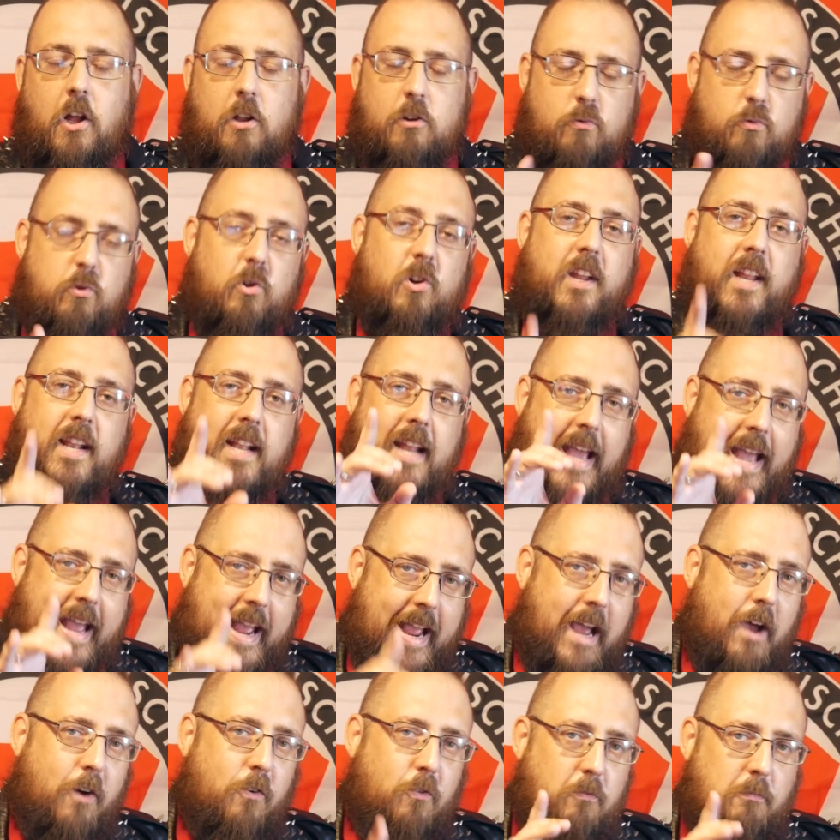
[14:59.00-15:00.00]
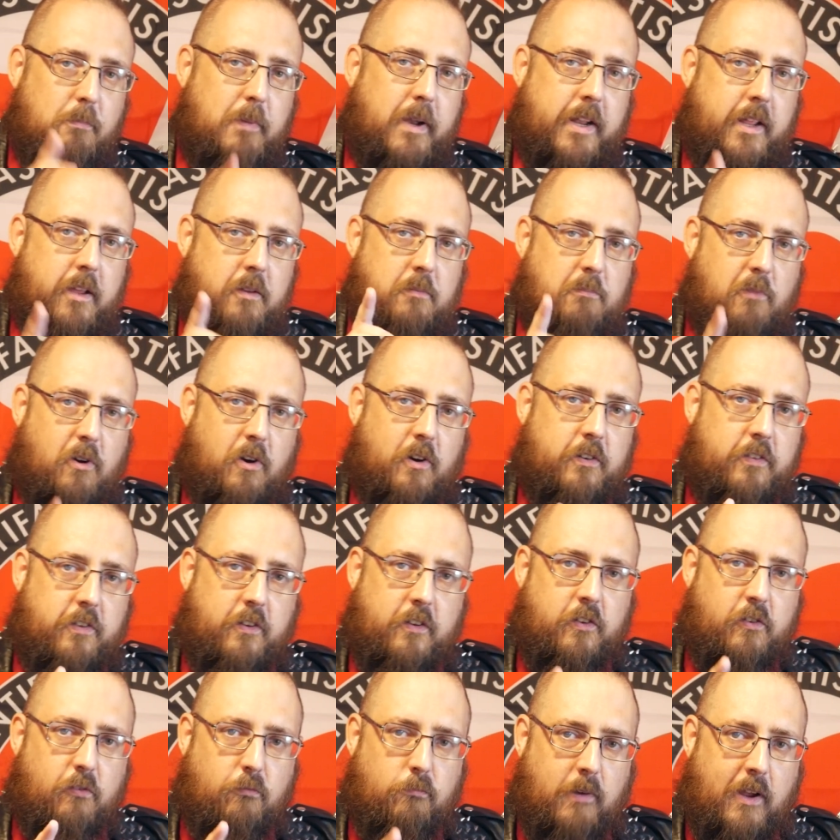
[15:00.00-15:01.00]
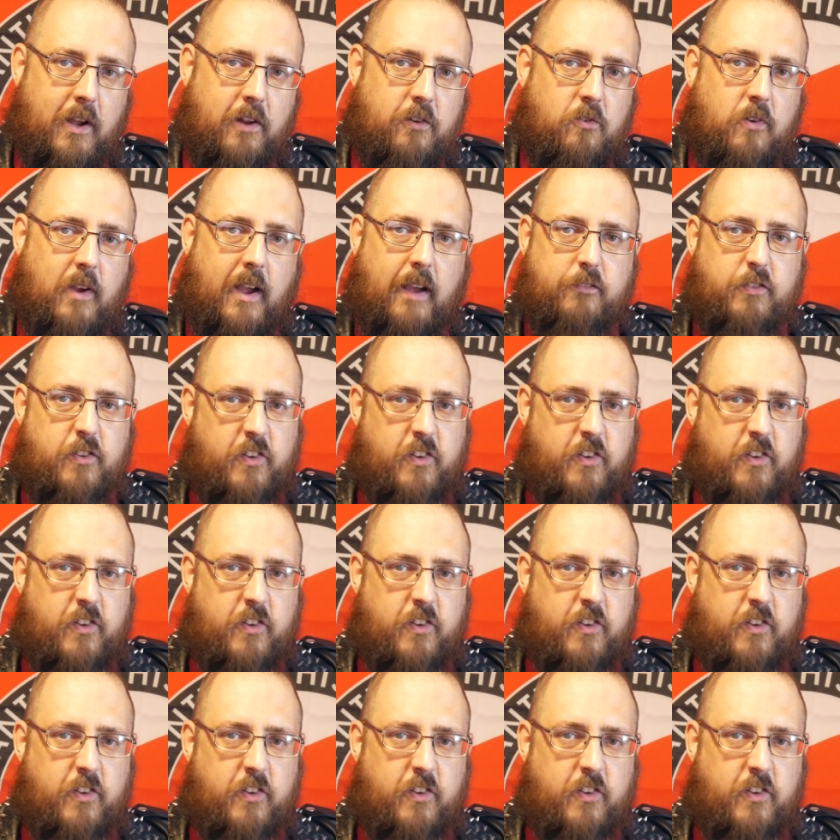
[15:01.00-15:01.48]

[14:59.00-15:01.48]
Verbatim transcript: Look at how many Marxists around you have